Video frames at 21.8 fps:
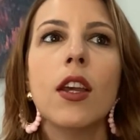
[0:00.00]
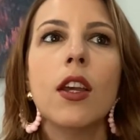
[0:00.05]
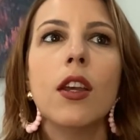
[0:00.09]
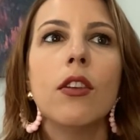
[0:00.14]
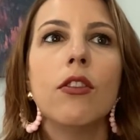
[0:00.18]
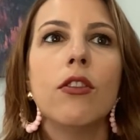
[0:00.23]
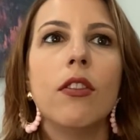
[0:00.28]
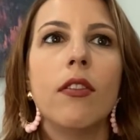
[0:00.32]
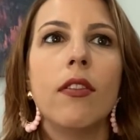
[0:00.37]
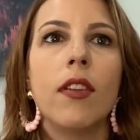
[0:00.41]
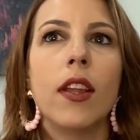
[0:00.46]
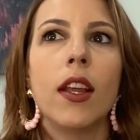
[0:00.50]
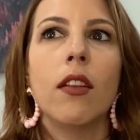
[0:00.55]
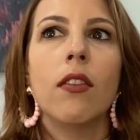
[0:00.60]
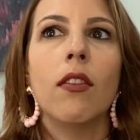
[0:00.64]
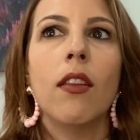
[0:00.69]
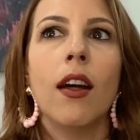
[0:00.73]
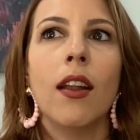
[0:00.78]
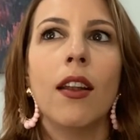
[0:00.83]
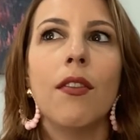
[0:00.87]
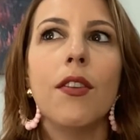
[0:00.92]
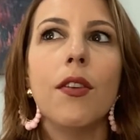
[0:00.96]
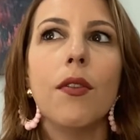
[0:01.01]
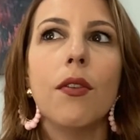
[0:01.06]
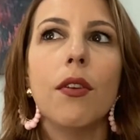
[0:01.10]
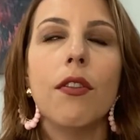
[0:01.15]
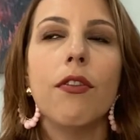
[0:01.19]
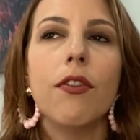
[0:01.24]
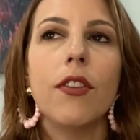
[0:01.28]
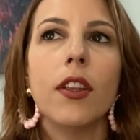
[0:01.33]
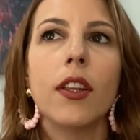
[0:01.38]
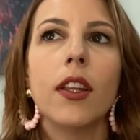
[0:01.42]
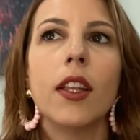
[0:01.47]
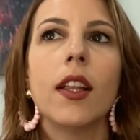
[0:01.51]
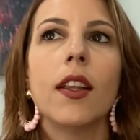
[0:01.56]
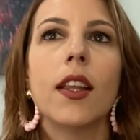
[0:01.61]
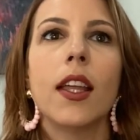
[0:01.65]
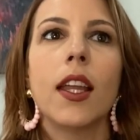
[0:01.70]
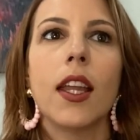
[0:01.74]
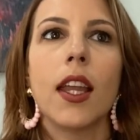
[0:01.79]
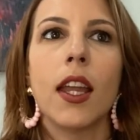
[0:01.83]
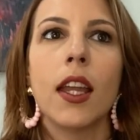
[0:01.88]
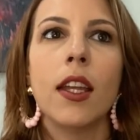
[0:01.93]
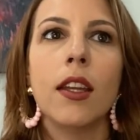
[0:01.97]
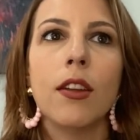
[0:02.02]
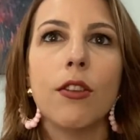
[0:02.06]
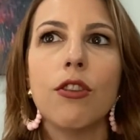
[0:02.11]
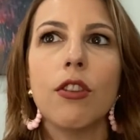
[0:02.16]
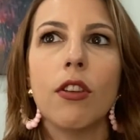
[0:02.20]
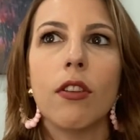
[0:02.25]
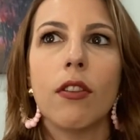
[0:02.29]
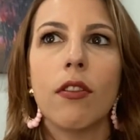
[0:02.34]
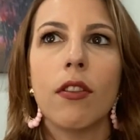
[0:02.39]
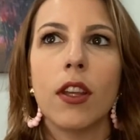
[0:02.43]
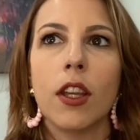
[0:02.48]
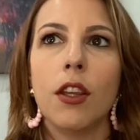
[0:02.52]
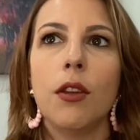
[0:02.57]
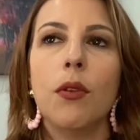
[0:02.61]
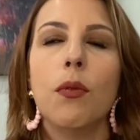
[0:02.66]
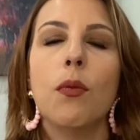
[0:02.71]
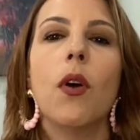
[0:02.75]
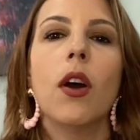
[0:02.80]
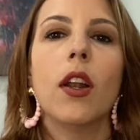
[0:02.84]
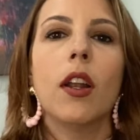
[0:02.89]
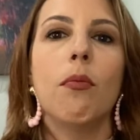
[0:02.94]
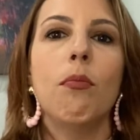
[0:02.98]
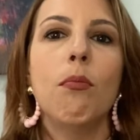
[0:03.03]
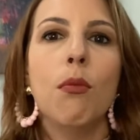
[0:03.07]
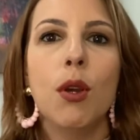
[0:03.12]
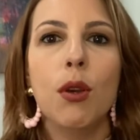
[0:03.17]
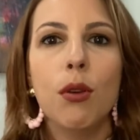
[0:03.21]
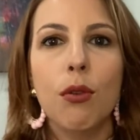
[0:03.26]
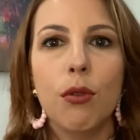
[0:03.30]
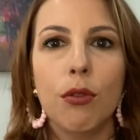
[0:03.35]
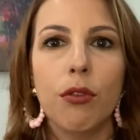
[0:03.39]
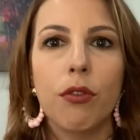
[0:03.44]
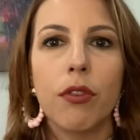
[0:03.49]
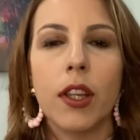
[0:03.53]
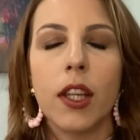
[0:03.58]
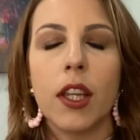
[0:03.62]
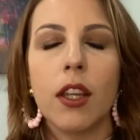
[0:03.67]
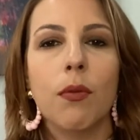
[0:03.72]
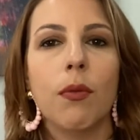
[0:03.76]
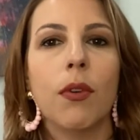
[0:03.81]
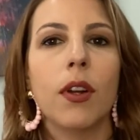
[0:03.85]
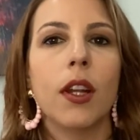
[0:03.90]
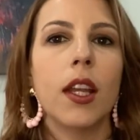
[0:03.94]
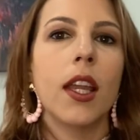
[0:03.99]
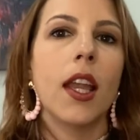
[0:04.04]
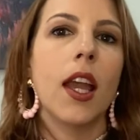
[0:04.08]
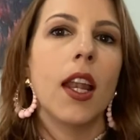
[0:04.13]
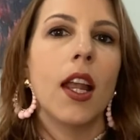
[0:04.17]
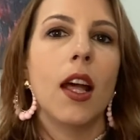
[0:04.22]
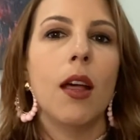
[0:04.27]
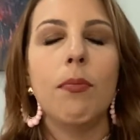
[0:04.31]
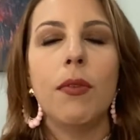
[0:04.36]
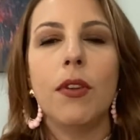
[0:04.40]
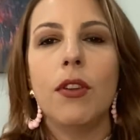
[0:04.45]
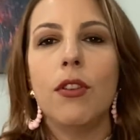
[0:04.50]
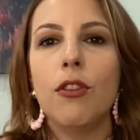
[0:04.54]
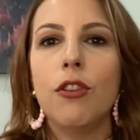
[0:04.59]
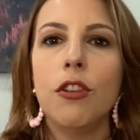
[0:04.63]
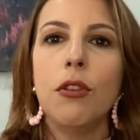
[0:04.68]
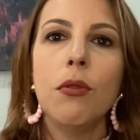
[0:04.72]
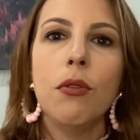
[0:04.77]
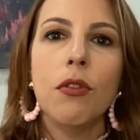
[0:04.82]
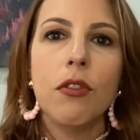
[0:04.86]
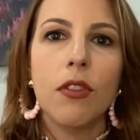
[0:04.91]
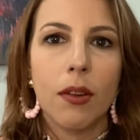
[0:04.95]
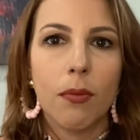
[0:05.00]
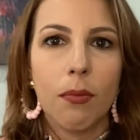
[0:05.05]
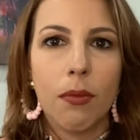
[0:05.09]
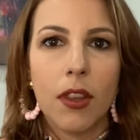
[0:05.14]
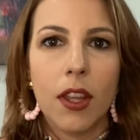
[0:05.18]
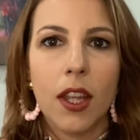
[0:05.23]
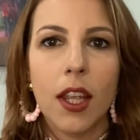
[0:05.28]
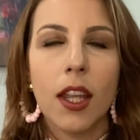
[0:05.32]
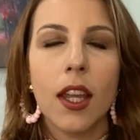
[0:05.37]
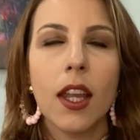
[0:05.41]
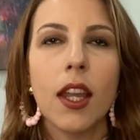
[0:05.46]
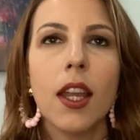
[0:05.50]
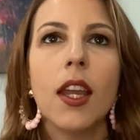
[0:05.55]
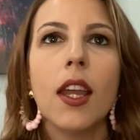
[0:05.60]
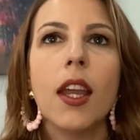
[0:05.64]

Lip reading: She's saying a lot of you are feeling like anxious, like you want to move, like you want to get up and do something.